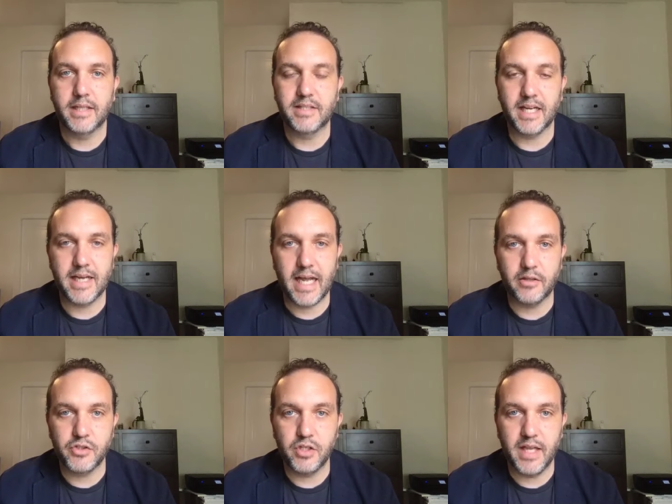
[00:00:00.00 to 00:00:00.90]

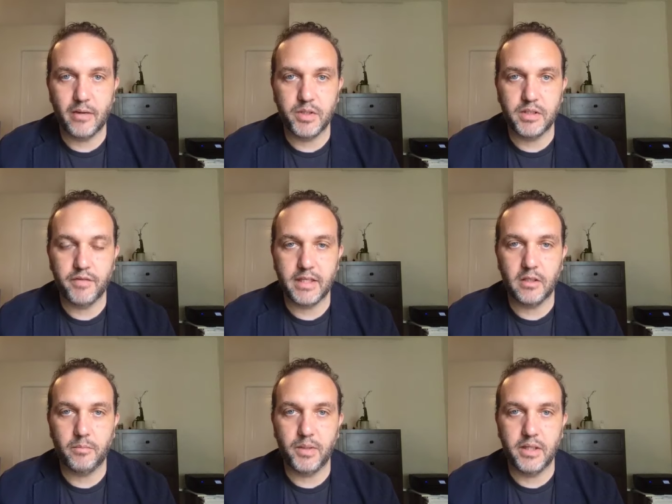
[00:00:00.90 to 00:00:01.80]
technology that we
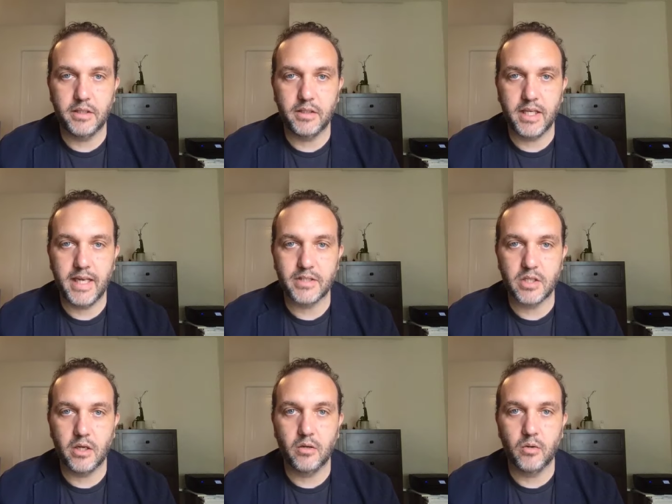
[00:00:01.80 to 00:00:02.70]
develop in
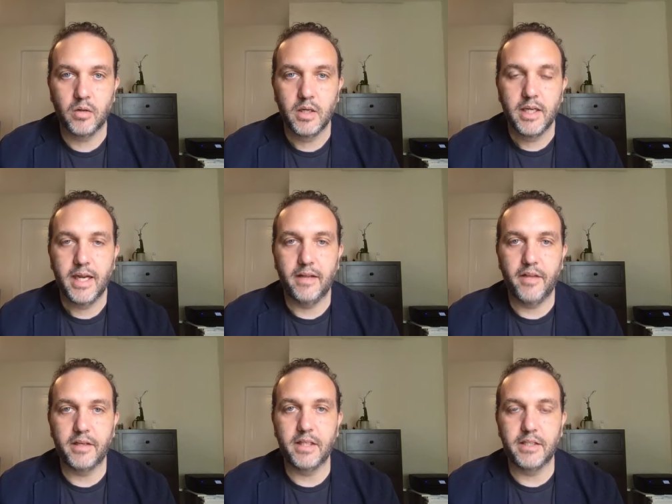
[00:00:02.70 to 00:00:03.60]
Kinesso, and
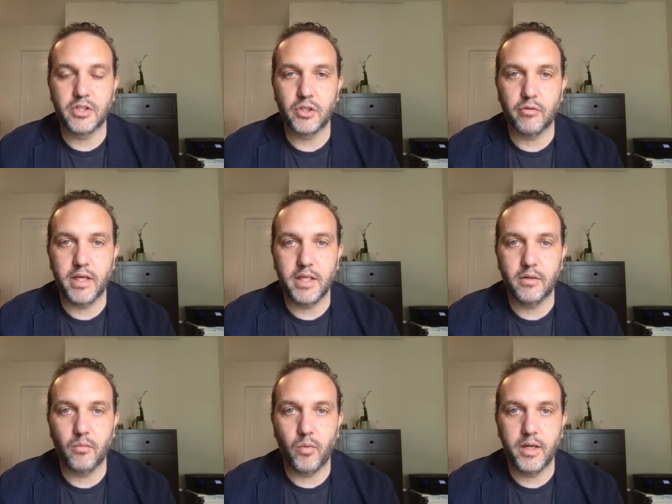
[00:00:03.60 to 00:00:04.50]
then
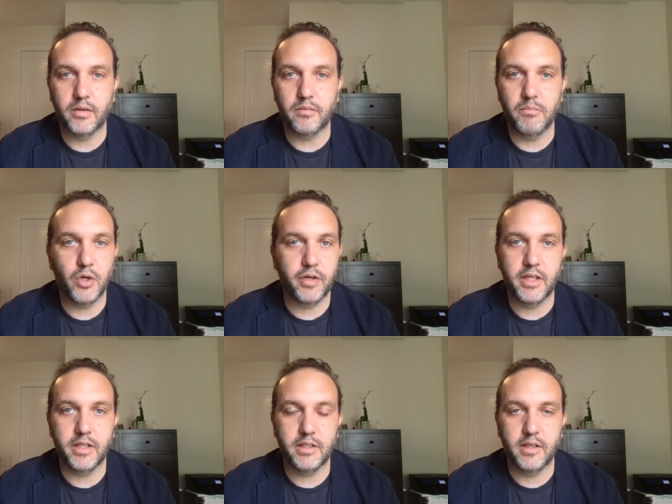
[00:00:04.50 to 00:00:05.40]
integrating with
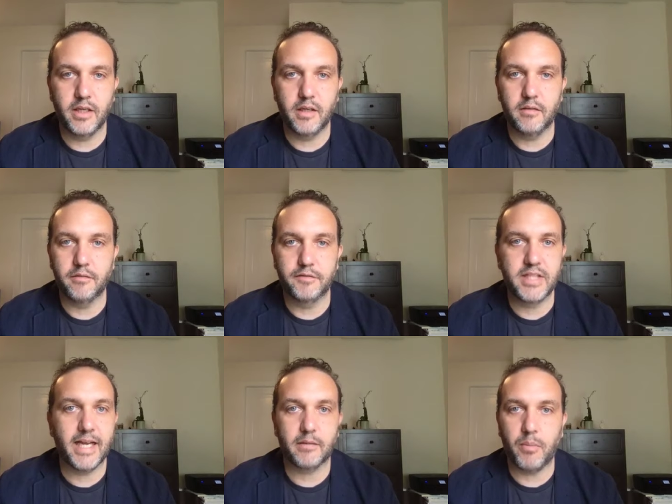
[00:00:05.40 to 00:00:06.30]
myriad of
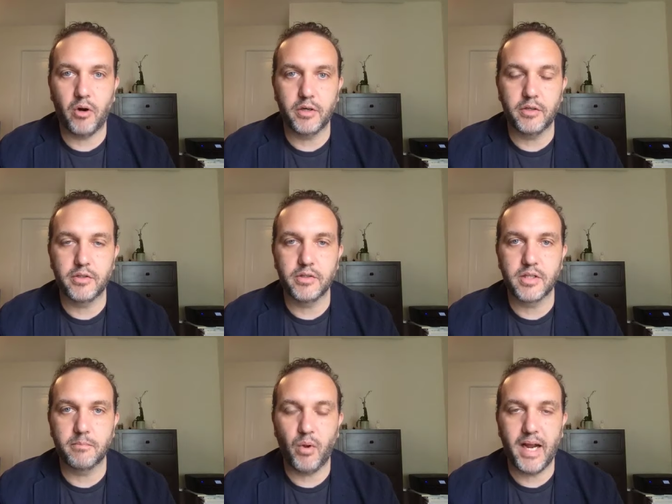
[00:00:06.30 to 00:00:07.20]
tech partners
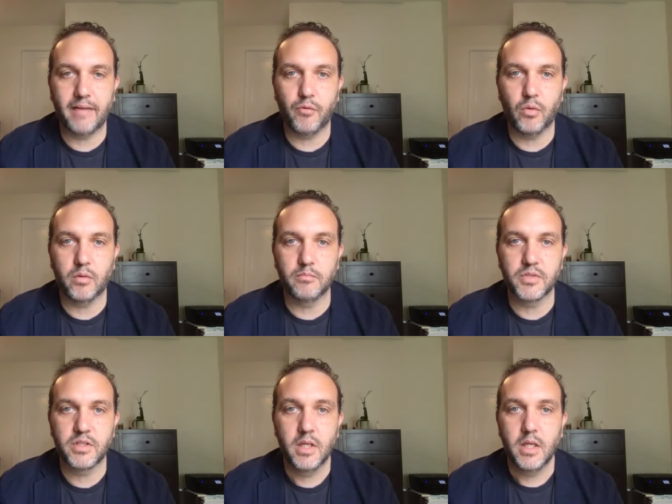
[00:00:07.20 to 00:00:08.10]
and
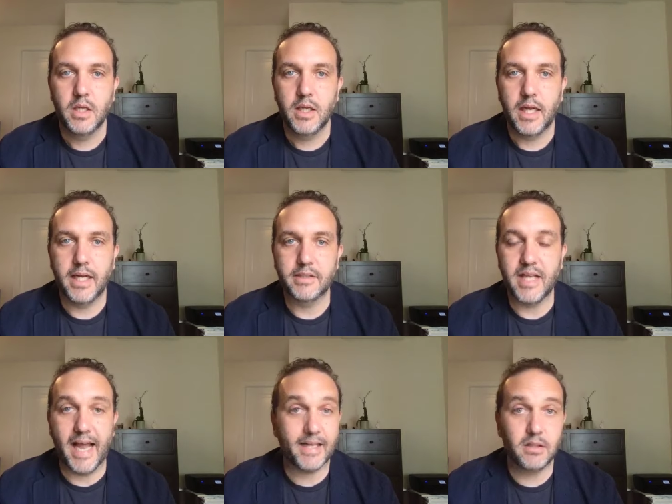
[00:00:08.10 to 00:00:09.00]
platforms
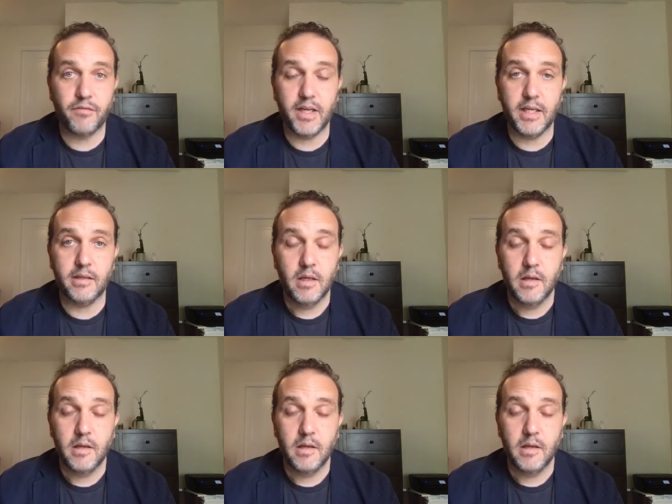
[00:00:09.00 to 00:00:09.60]
to activate